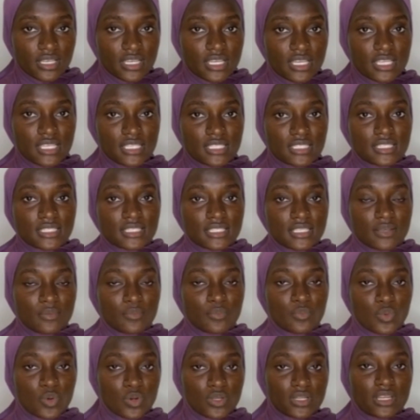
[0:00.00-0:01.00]
is
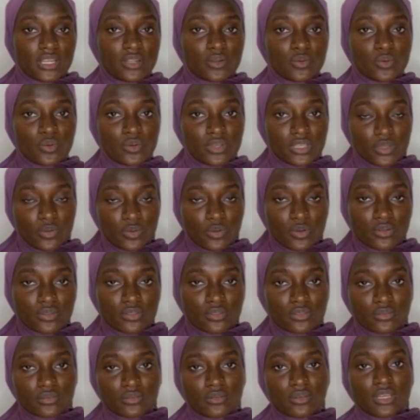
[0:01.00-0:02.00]
more than or equal to
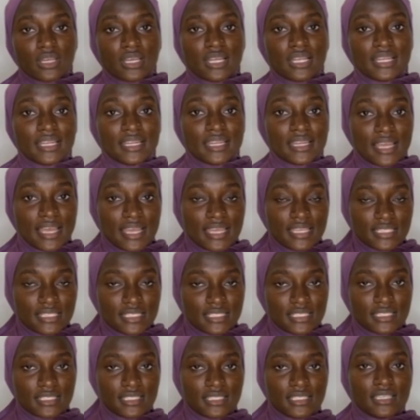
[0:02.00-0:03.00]

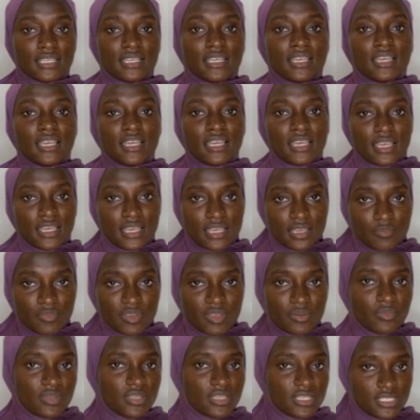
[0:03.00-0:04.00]
90
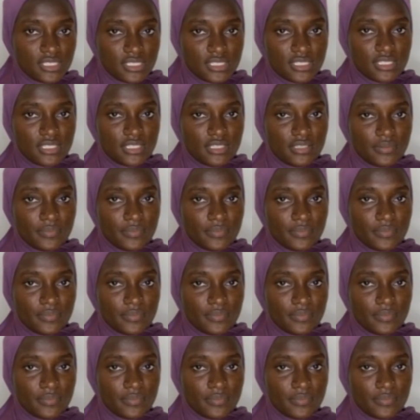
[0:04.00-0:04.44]
mmHg.